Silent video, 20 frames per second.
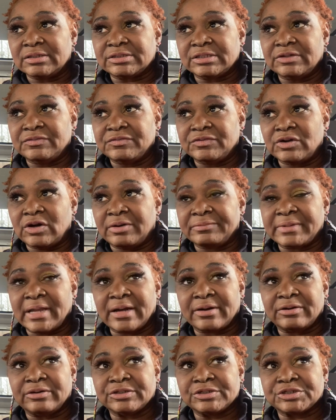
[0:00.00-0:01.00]
even though I'm not
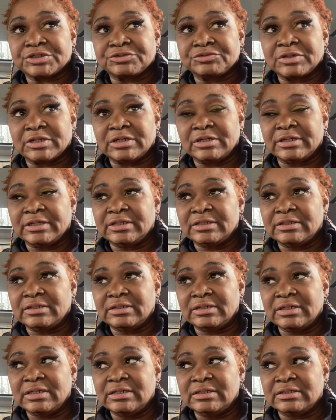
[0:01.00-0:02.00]
going to strictly
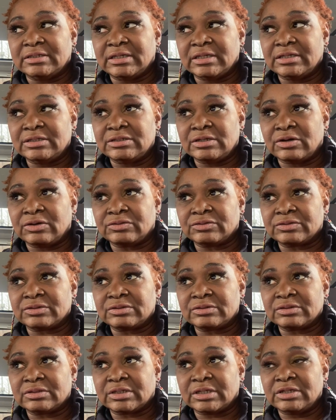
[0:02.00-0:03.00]
eat
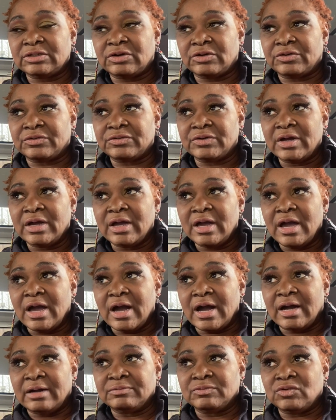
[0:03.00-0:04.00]
keto,
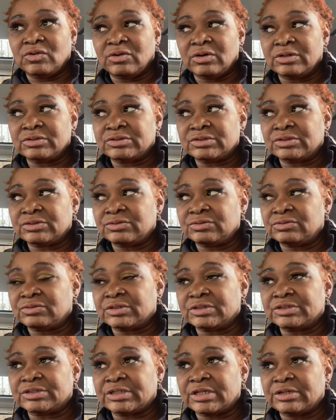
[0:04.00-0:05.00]
I'm going to
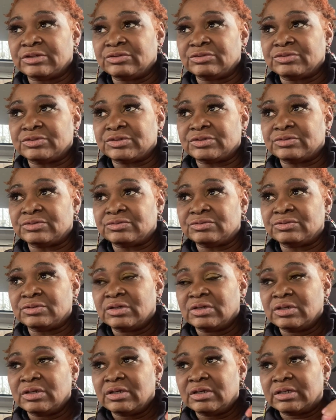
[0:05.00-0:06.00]
continue to
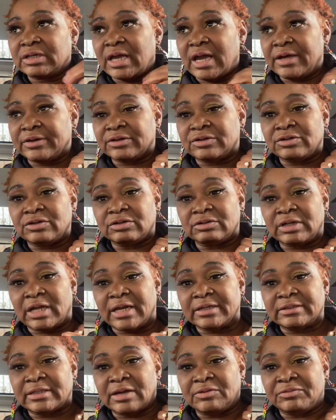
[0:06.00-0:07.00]
kind of cook
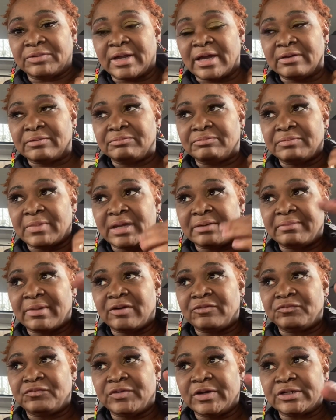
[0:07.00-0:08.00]
like that. When I make my
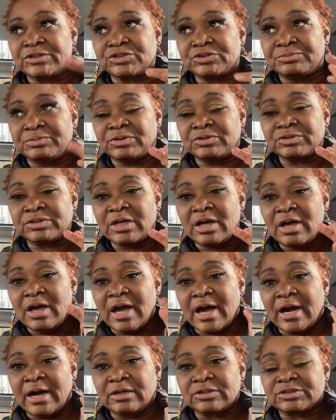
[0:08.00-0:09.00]
vegetables,
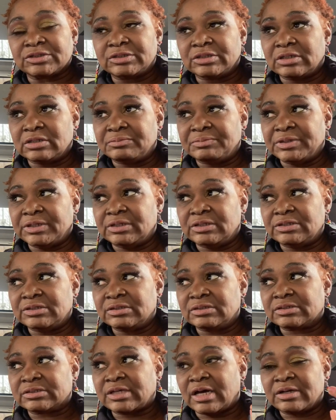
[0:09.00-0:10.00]
I'll still be
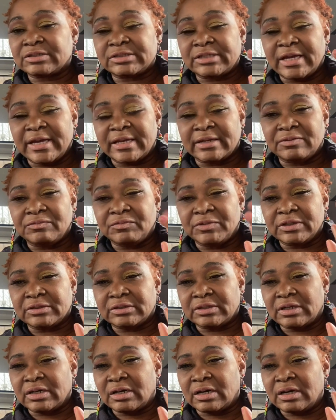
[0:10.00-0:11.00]
sauteing them with
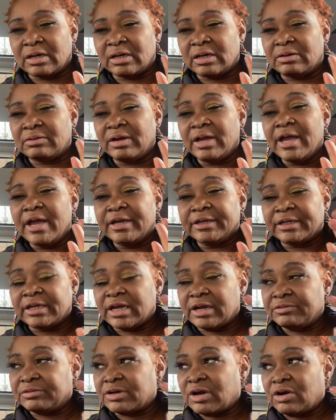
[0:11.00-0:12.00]
the
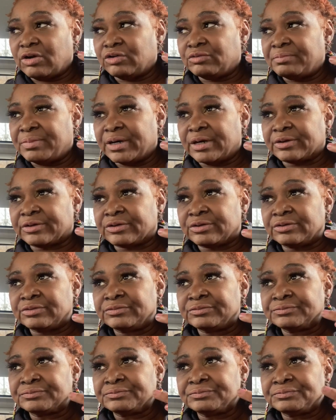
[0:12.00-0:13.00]
Kerrygold butter.
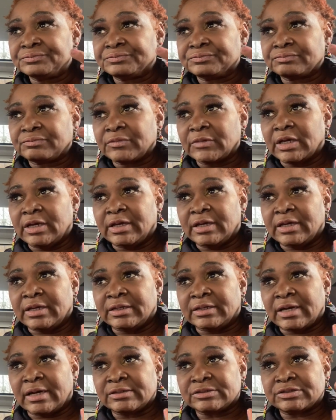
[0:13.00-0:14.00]
And
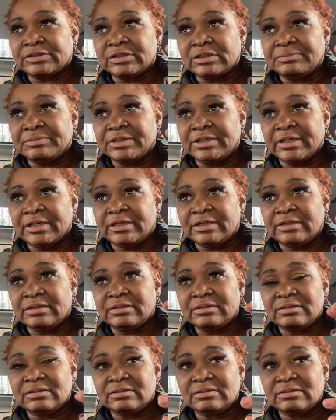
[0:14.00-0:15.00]
I'll still be eating